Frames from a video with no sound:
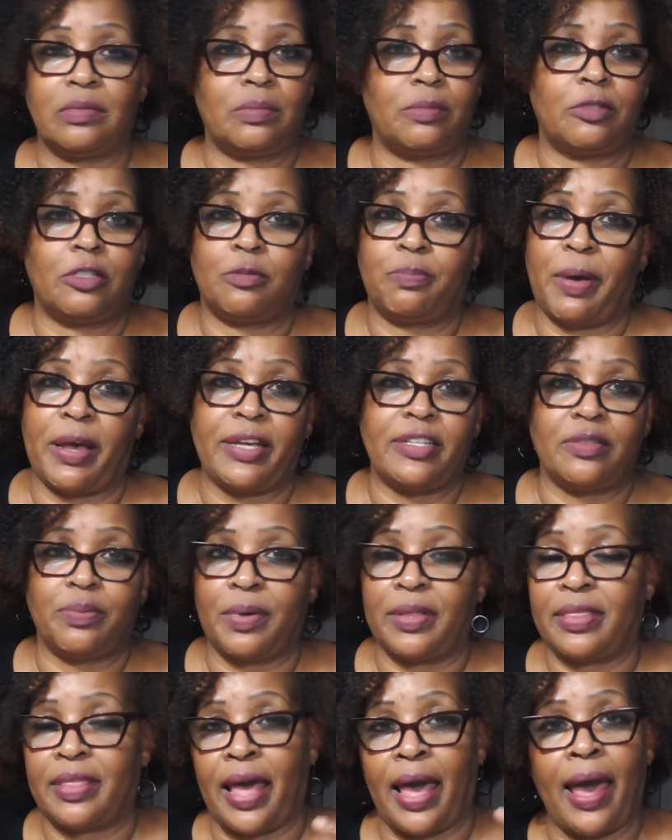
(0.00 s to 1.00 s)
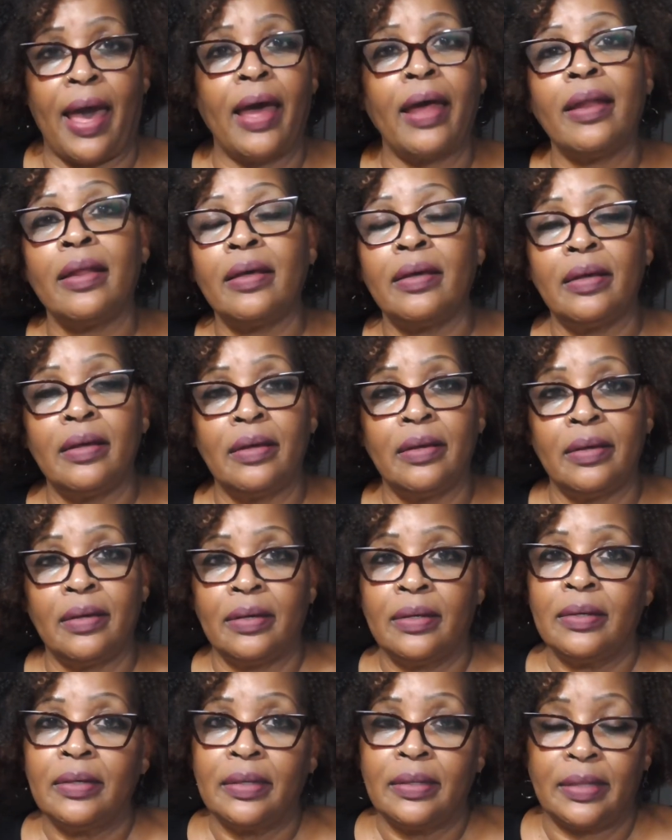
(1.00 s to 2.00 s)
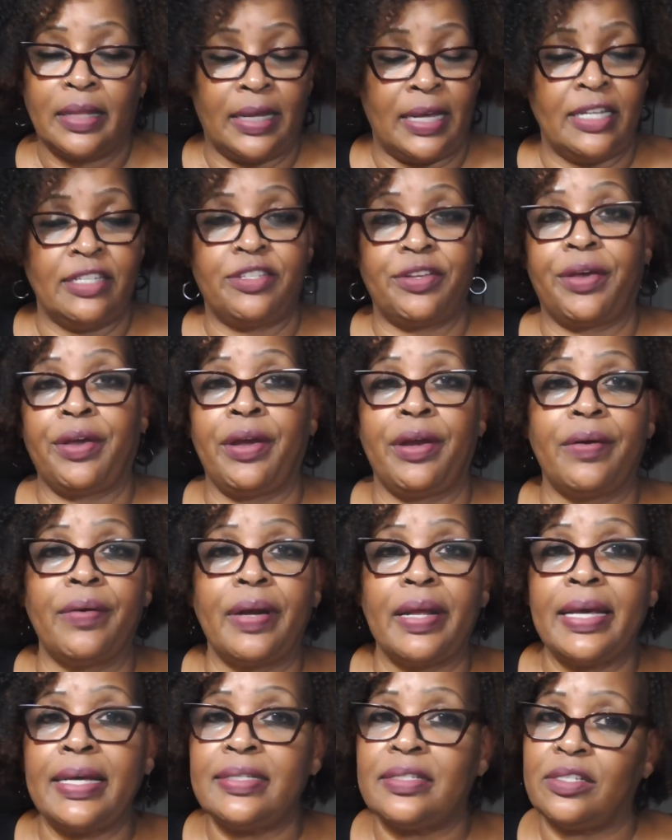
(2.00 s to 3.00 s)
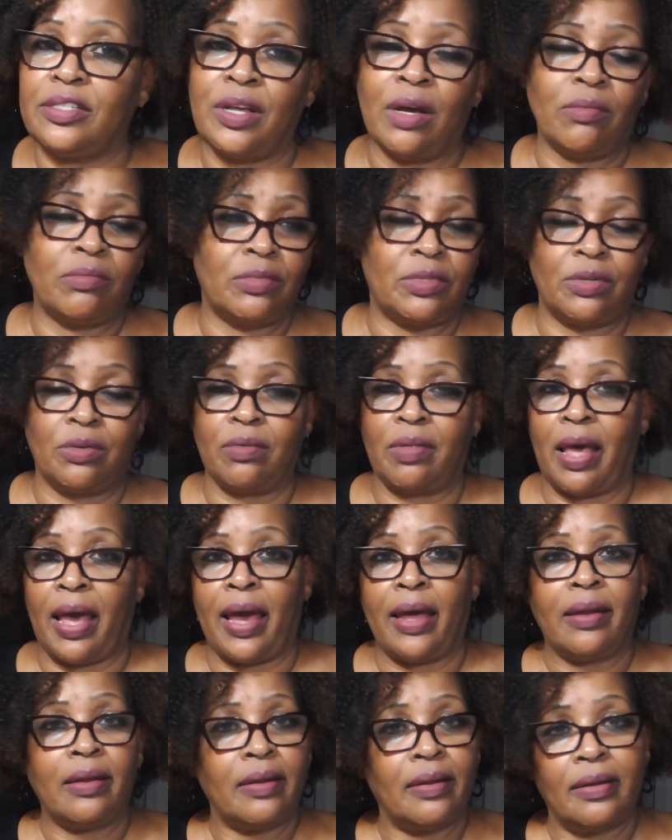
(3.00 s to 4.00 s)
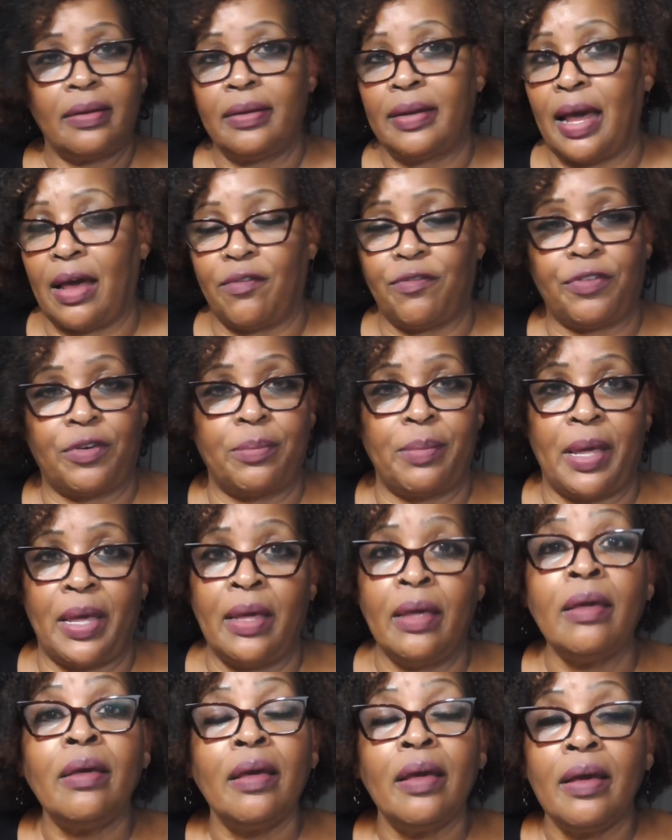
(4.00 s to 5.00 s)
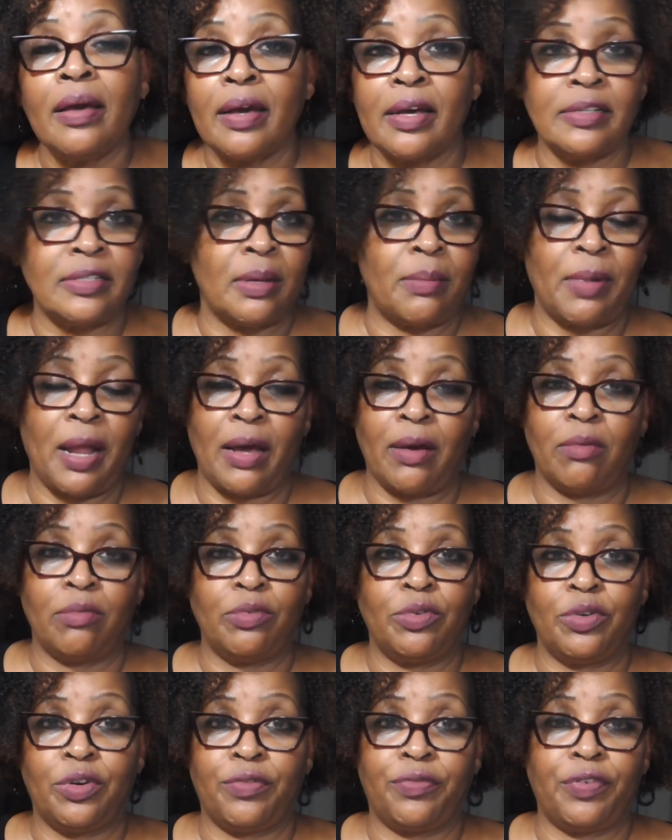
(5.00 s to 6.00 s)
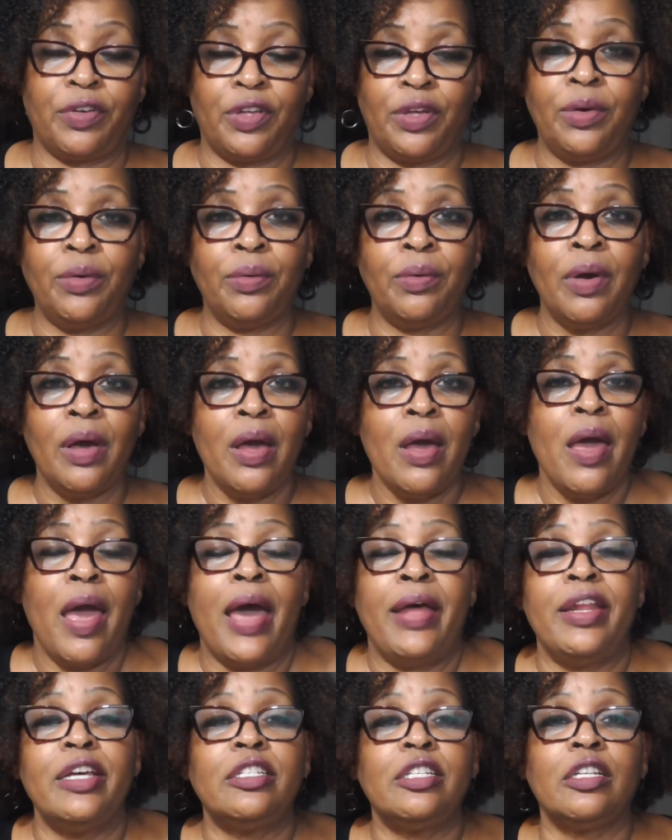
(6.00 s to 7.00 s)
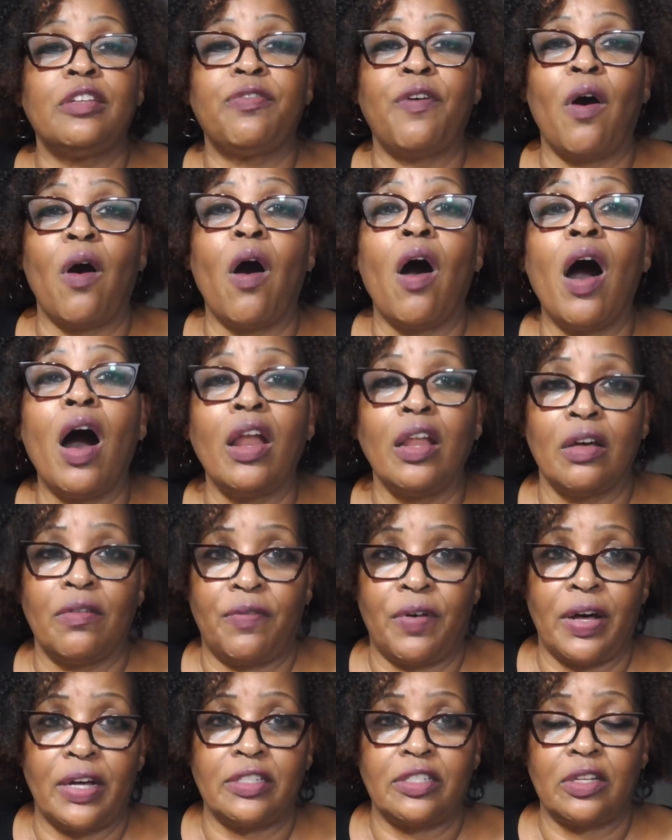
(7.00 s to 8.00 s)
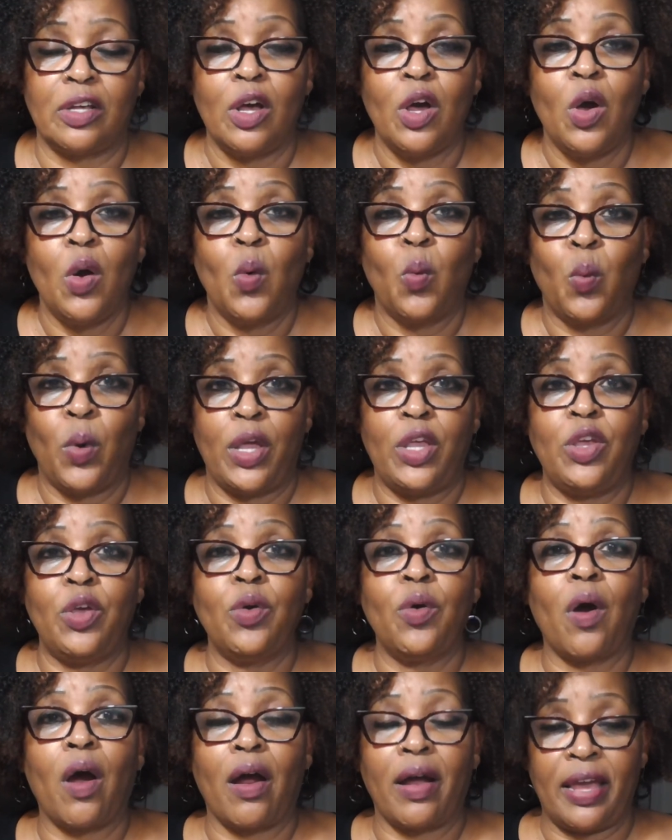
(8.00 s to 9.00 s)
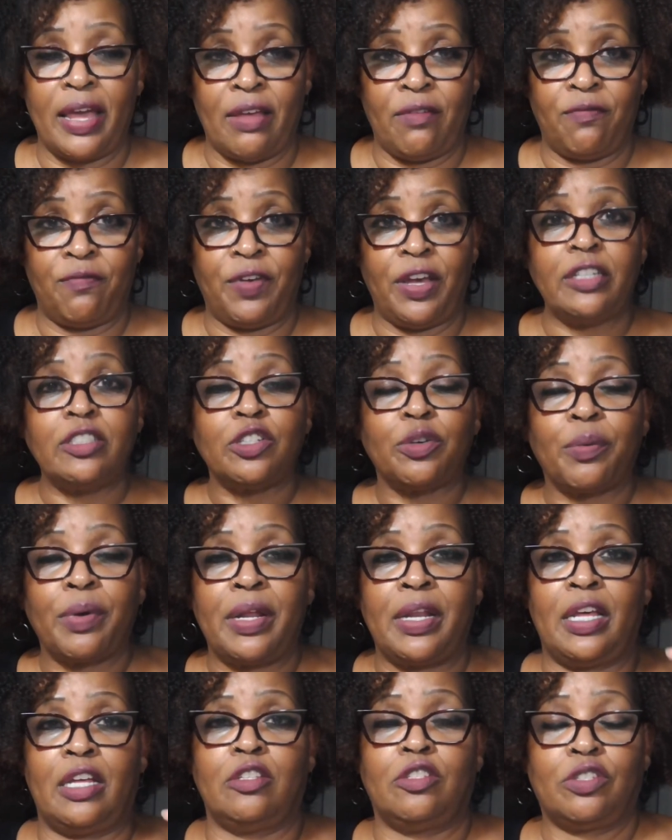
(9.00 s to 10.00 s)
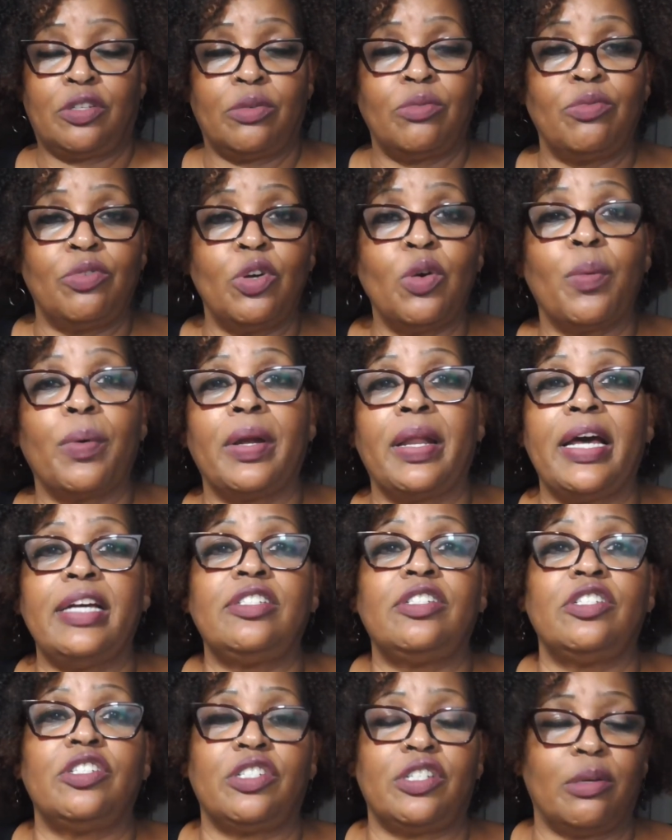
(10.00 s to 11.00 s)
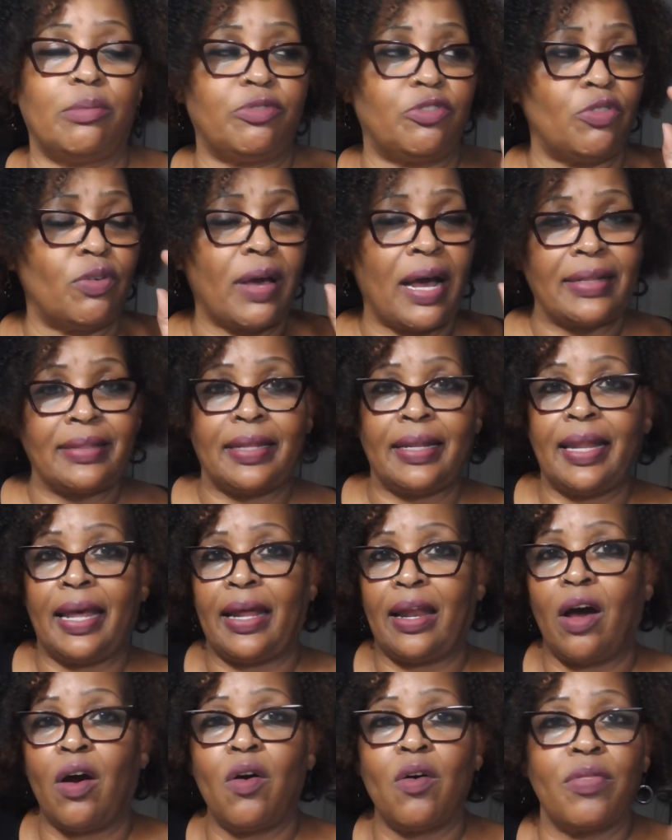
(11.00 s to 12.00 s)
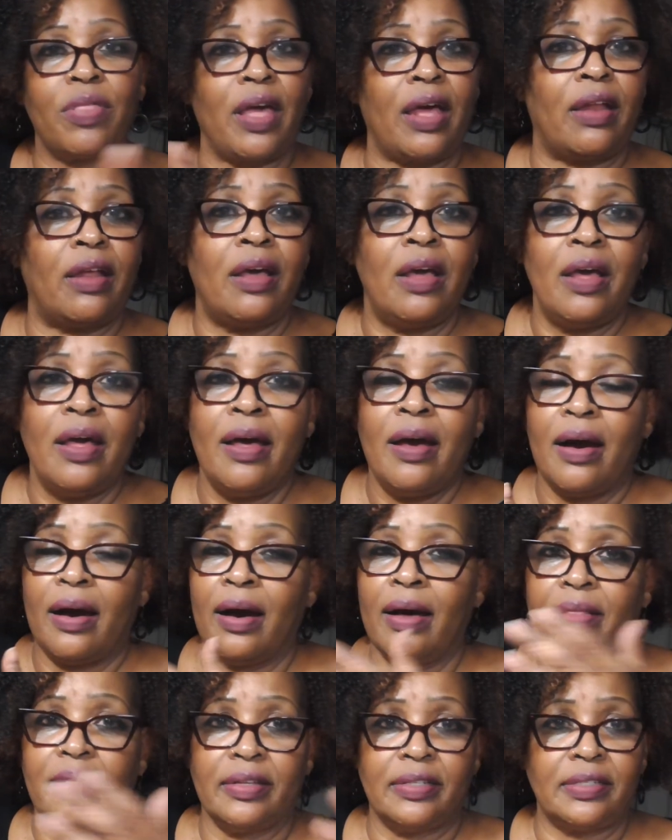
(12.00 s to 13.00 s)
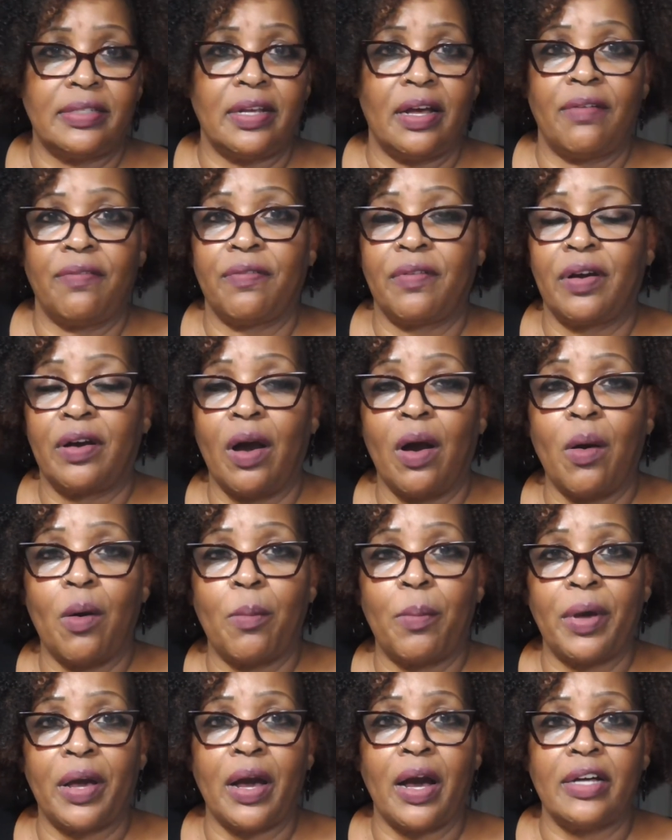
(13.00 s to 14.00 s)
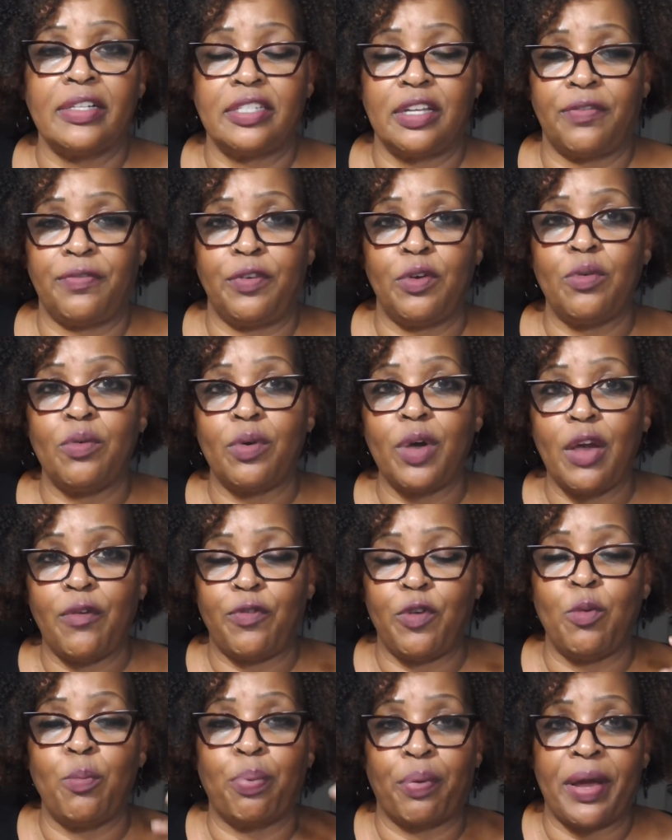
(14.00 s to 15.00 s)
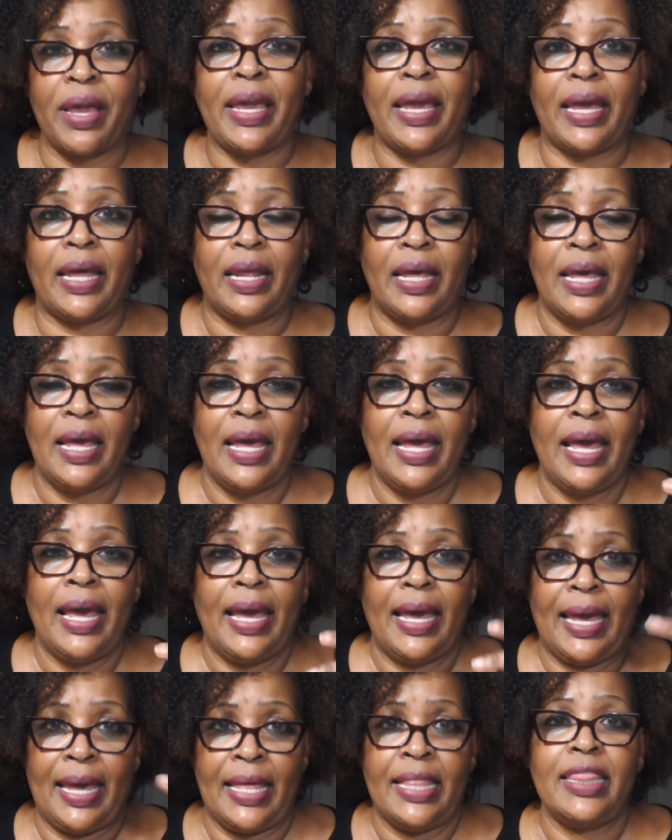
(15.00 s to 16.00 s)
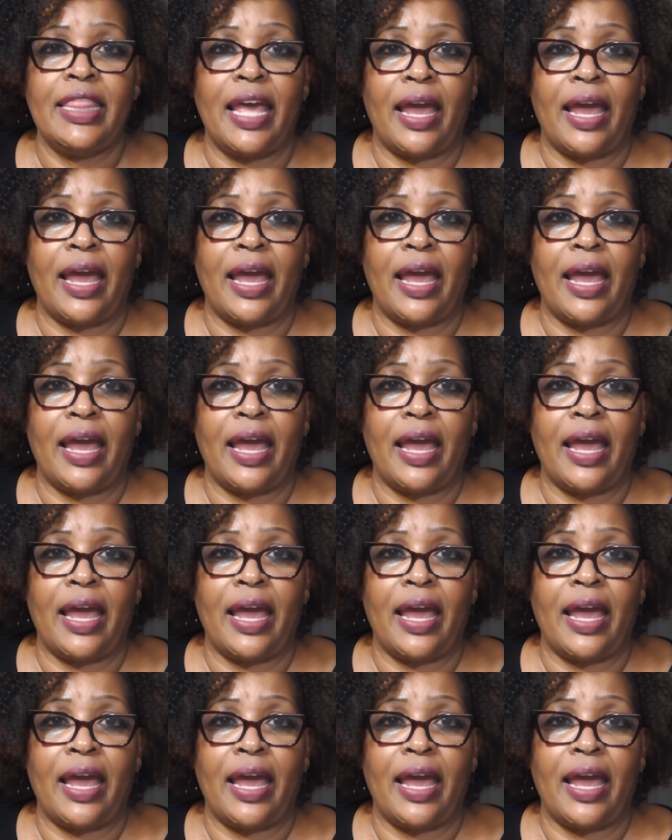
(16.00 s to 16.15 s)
space with that. The insecurities, don't do that. Not for me, because I'm not going to do it for you. And this is for all of us. When you are venturing into new relationships, you got to let all that other stuff go. Because if you bring it in